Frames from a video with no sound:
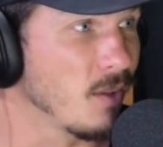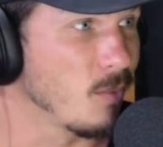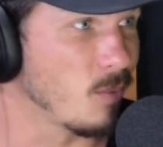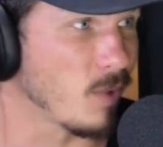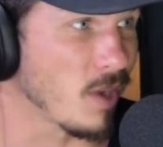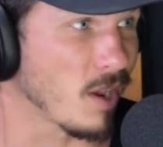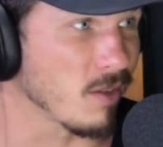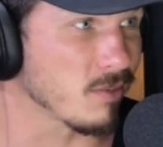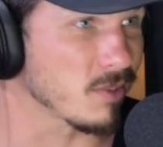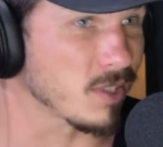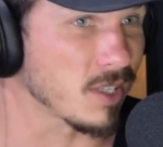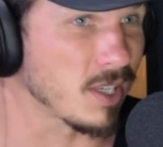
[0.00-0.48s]

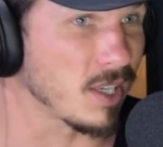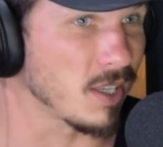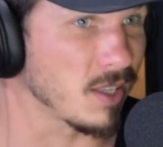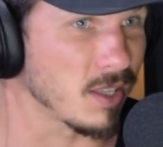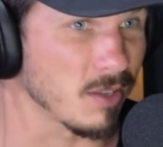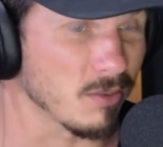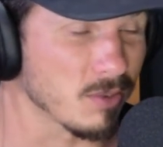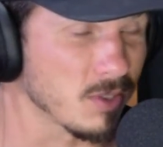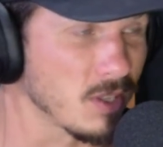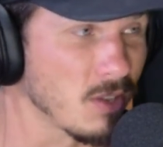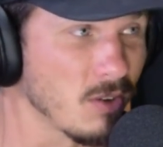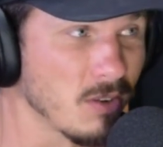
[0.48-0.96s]
when i was a kid
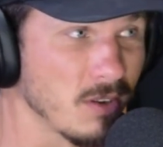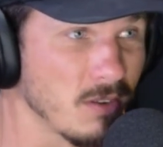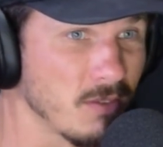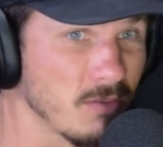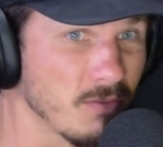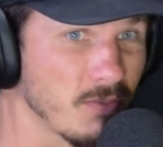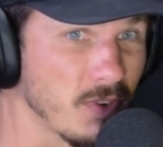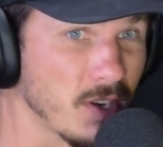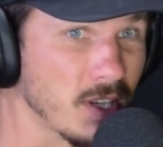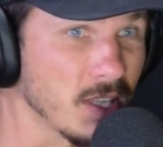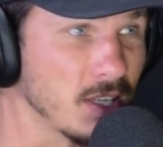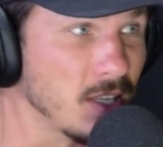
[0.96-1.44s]
there was no
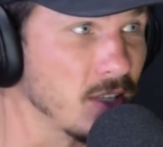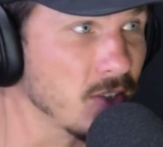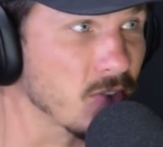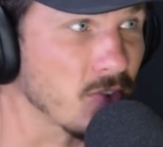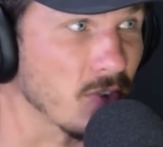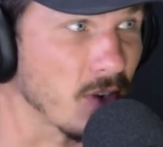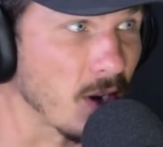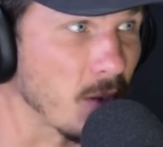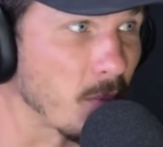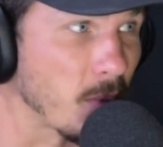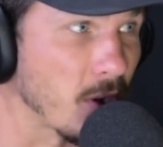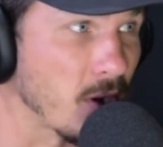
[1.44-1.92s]
even fucking
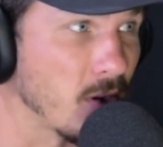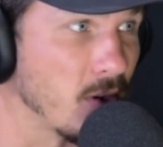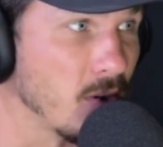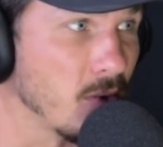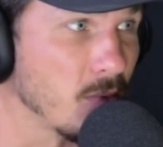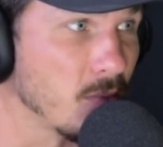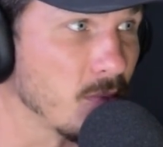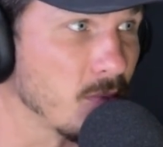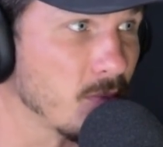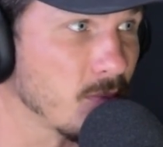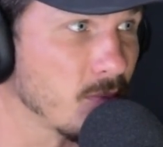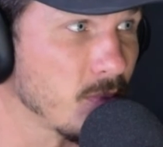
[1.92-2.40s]
internet back
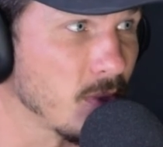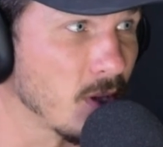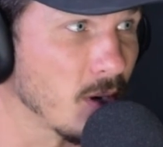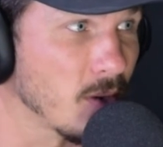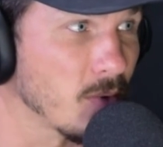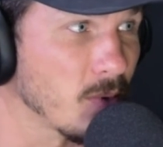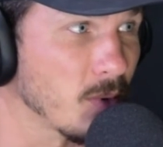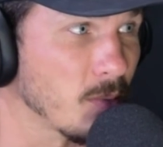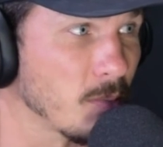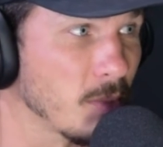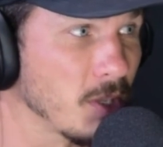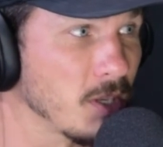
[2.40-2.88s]
home you
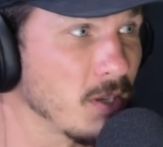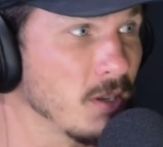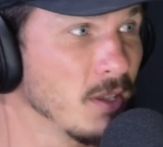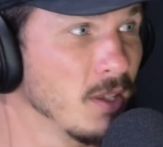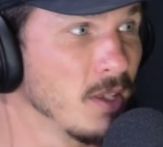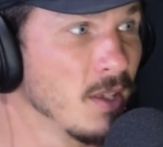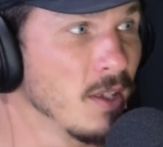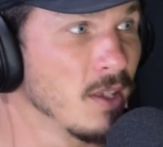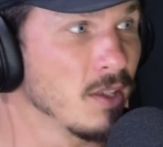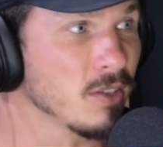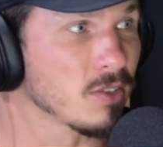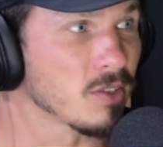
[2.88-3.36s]
know what i mean
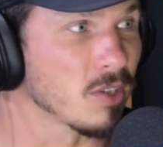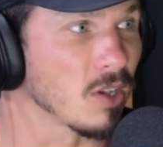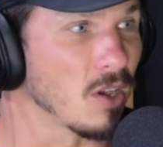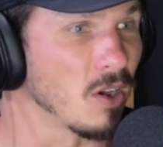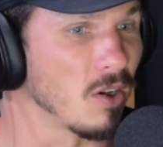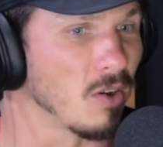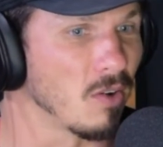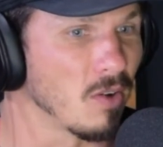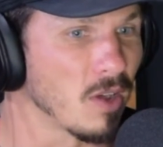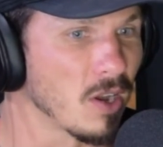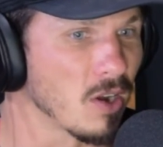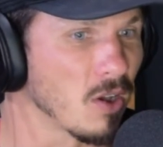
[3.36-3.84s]
yeah.
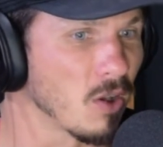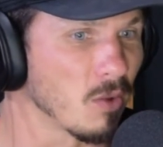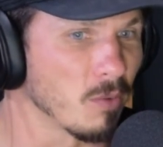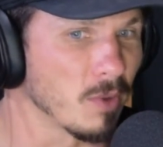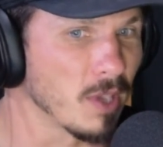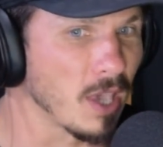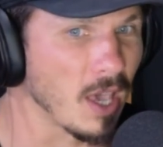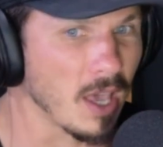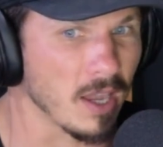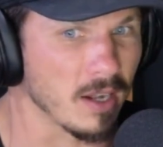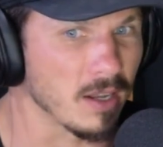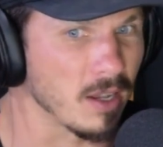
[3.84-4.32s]
so and all
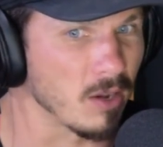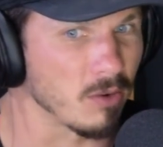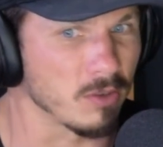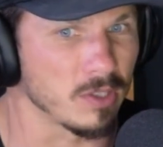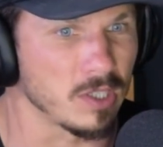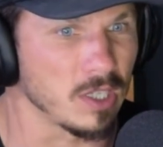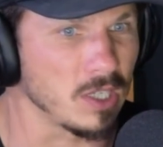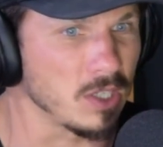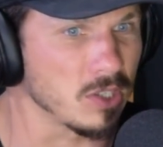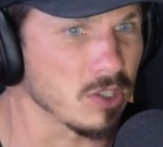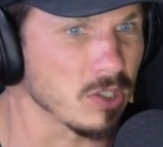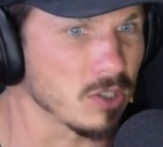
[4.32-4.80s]
we had our
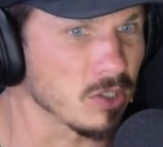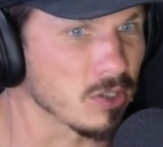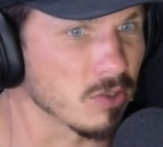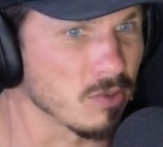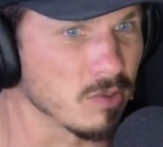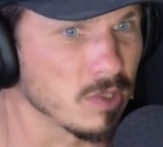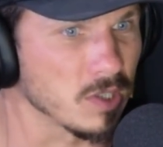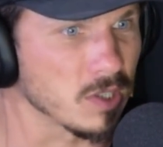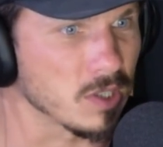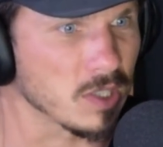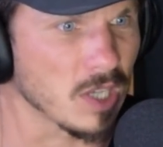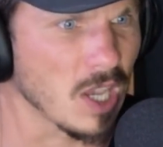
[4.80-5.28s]
teachers
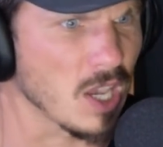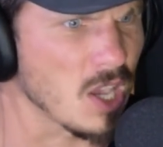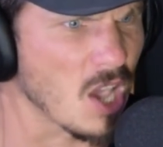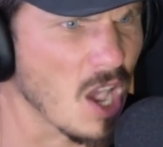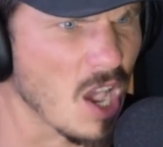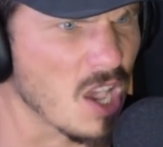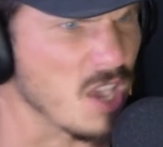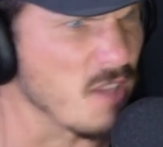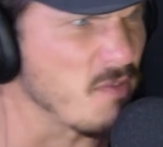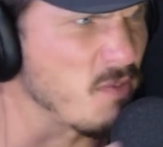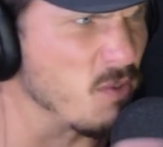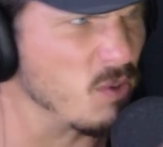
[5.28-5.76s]
who just say
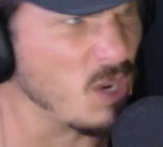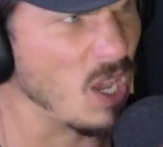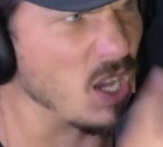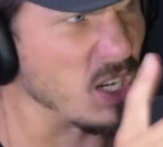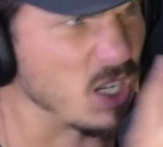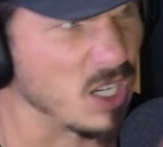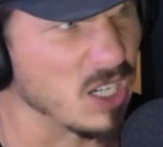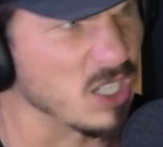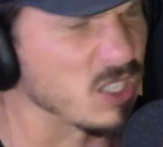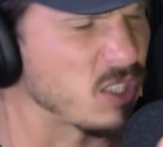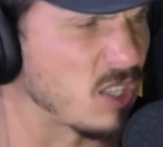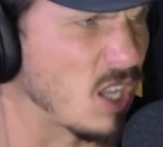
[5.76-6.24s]
yeah if you're
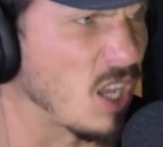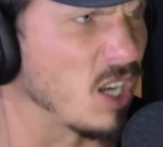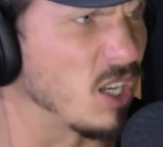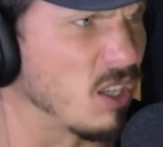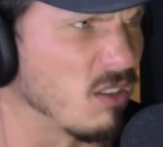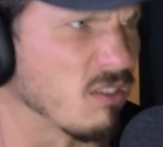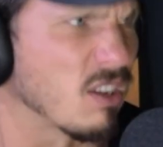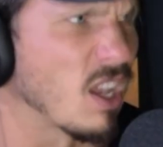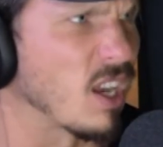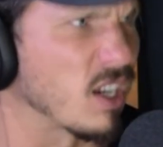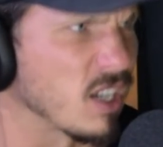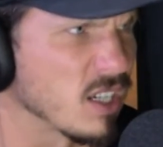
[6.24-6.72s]
not gonna study
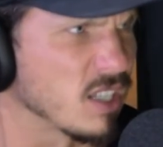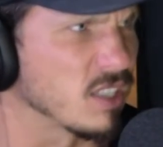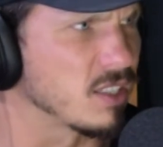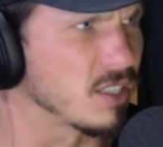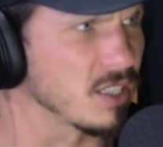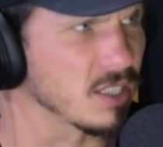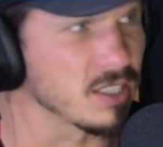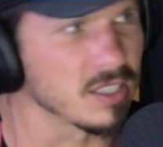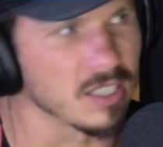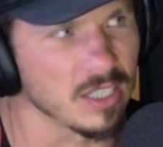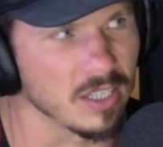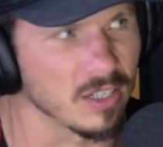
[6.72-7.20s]
you're not gonna
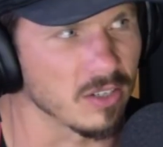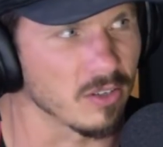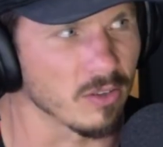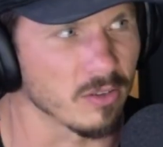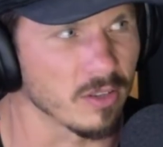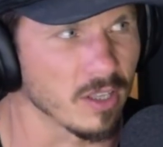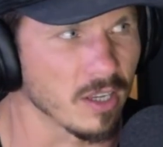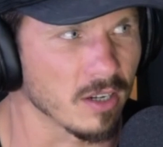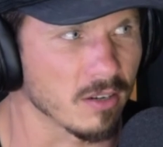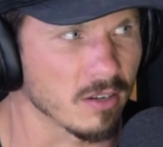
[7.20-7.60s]
succeed and all that